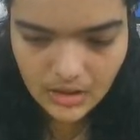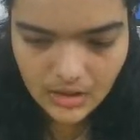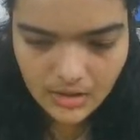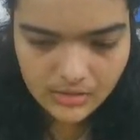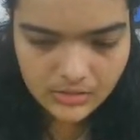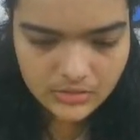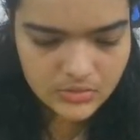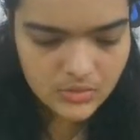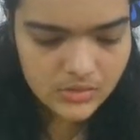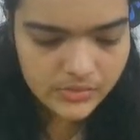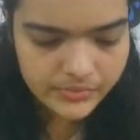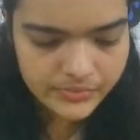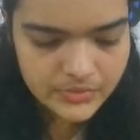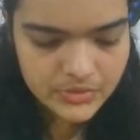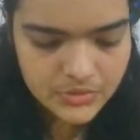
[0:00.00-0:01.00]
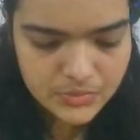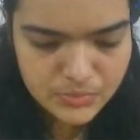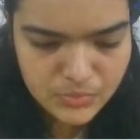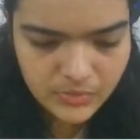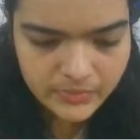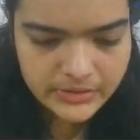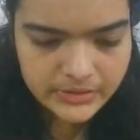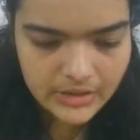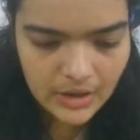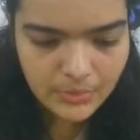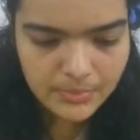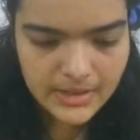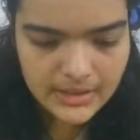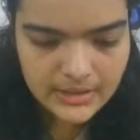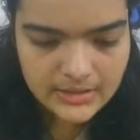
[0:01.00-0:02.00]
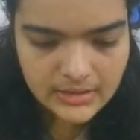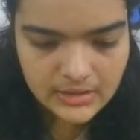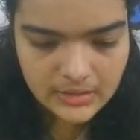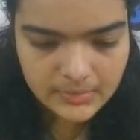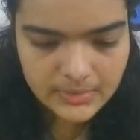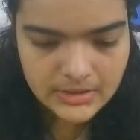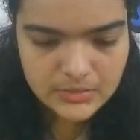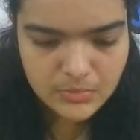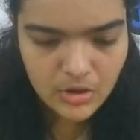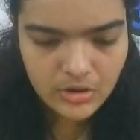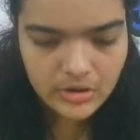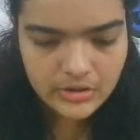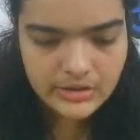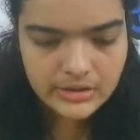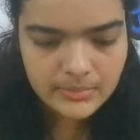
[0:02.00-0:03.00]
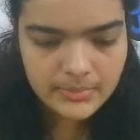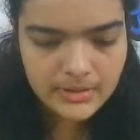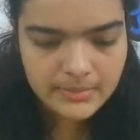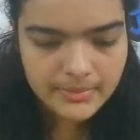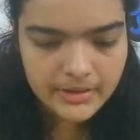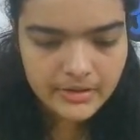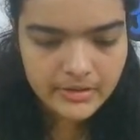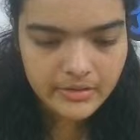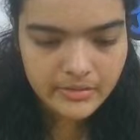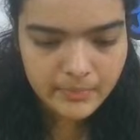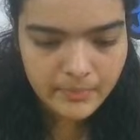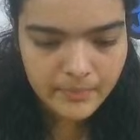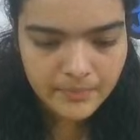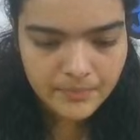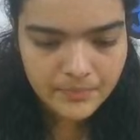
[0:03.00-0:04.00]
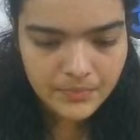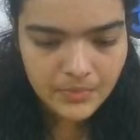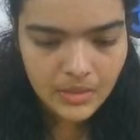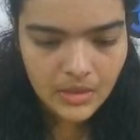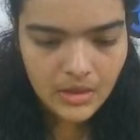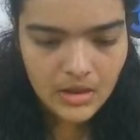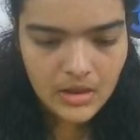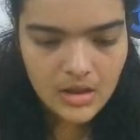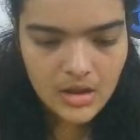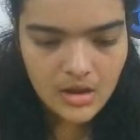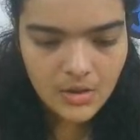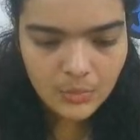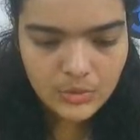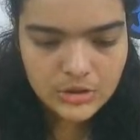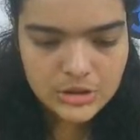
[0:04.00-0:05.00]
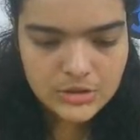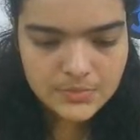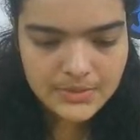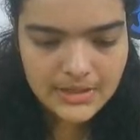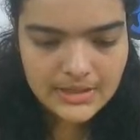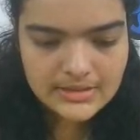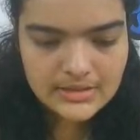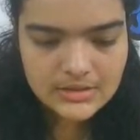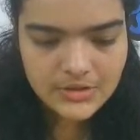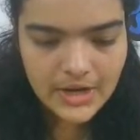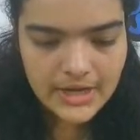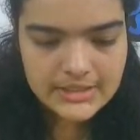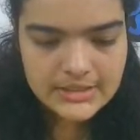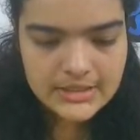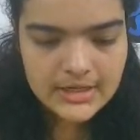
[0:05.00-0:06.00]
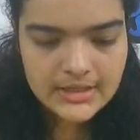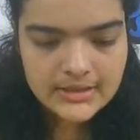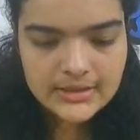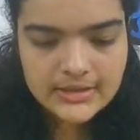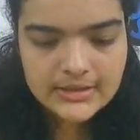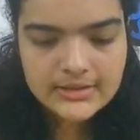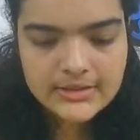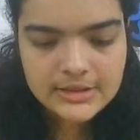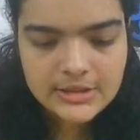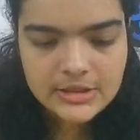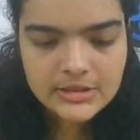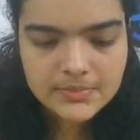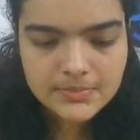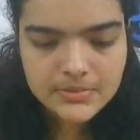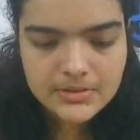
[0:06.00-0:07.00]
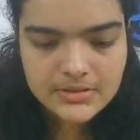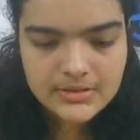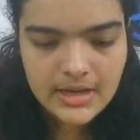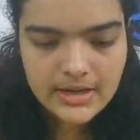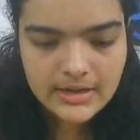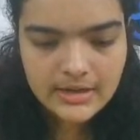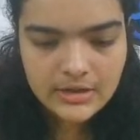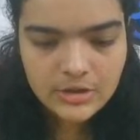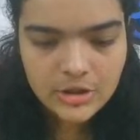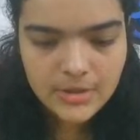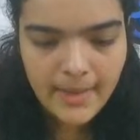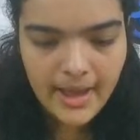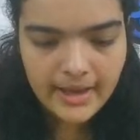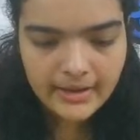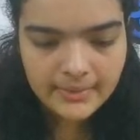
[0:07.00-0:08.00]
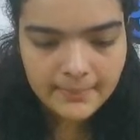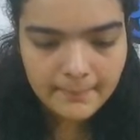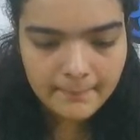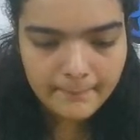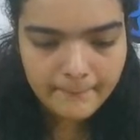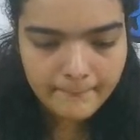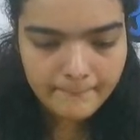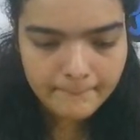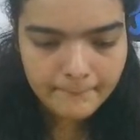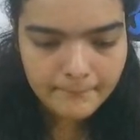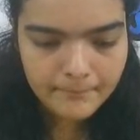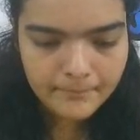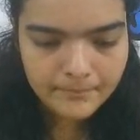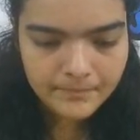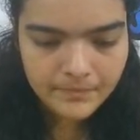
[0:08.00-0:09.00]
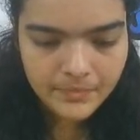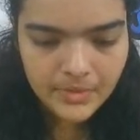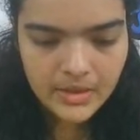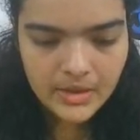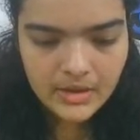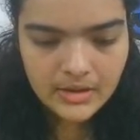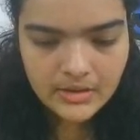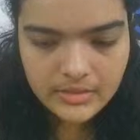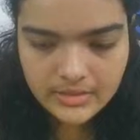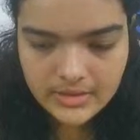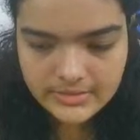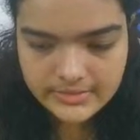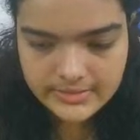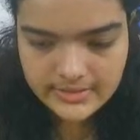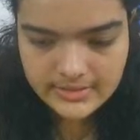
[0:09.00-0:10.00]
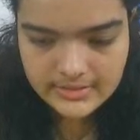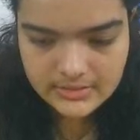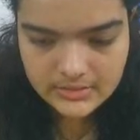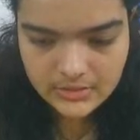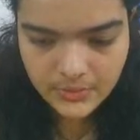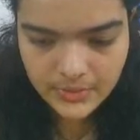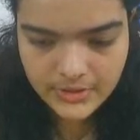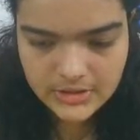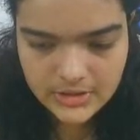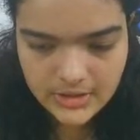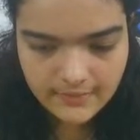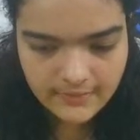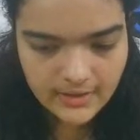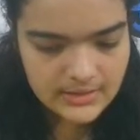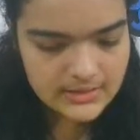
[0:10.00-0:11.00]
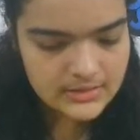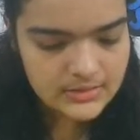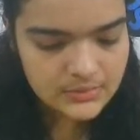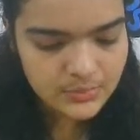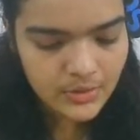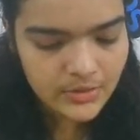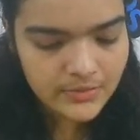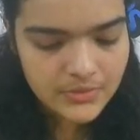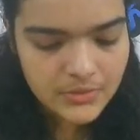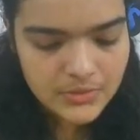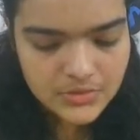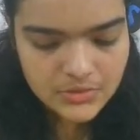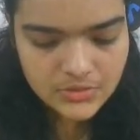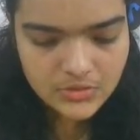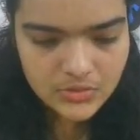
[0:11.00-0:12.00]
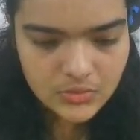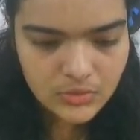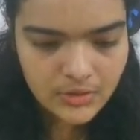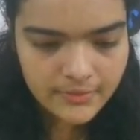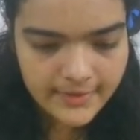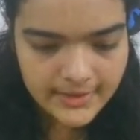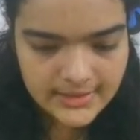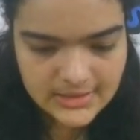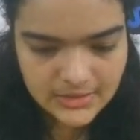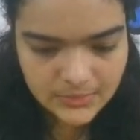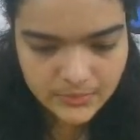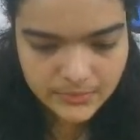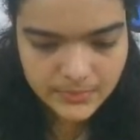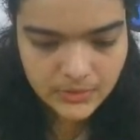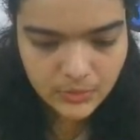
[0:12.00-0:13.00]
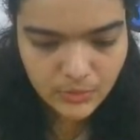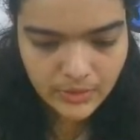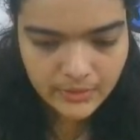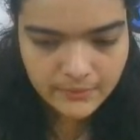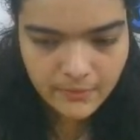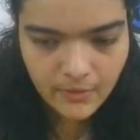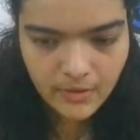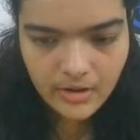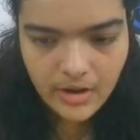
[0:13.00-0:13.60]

sort of move it around, make it a little bit smaller, a little bit bigger. We'll just place this right here and then just send it to the back. This is going to give us one of those cool effects that we've been going for.